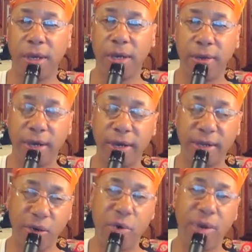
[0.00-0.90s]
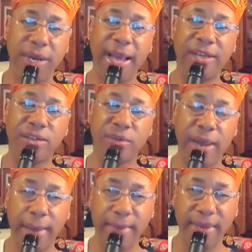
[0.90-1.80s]
of organized
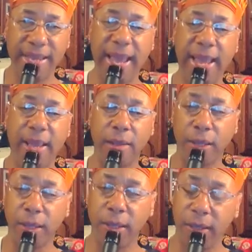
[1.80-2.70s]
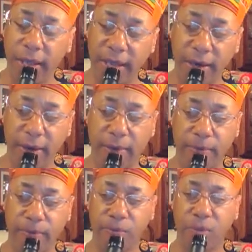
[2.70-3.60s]
crime and gang. And
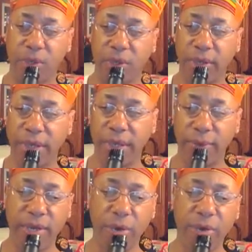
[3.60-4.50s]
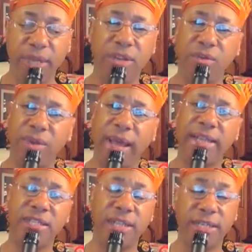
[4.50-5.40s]
we know that the
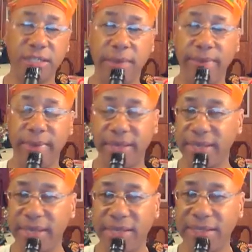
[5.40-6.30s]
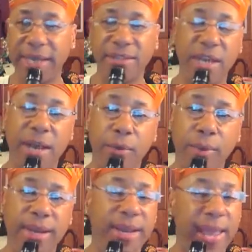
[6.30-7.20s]
United States government does not
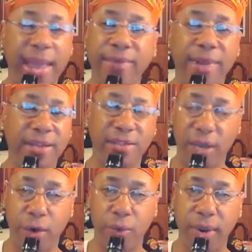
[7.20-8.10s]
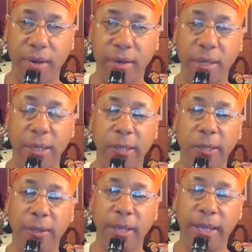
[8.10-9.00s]
tolerate, they have not tolerated.
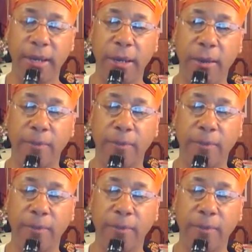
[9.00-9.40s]
And